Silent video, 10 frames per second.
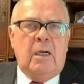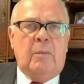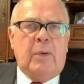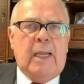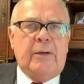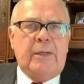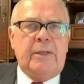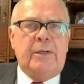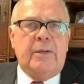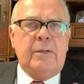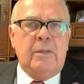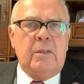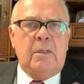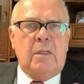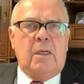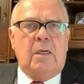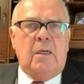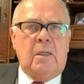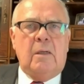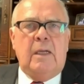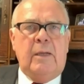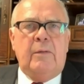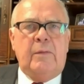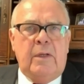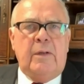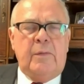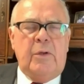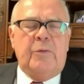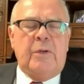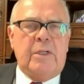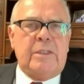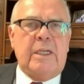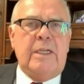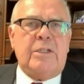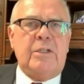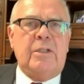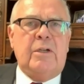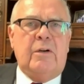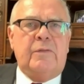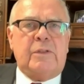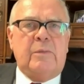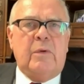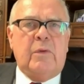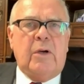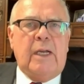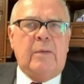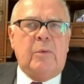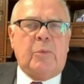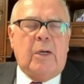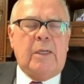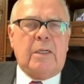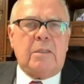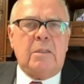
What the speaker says: plowed under, and euthanization of some of our animal products,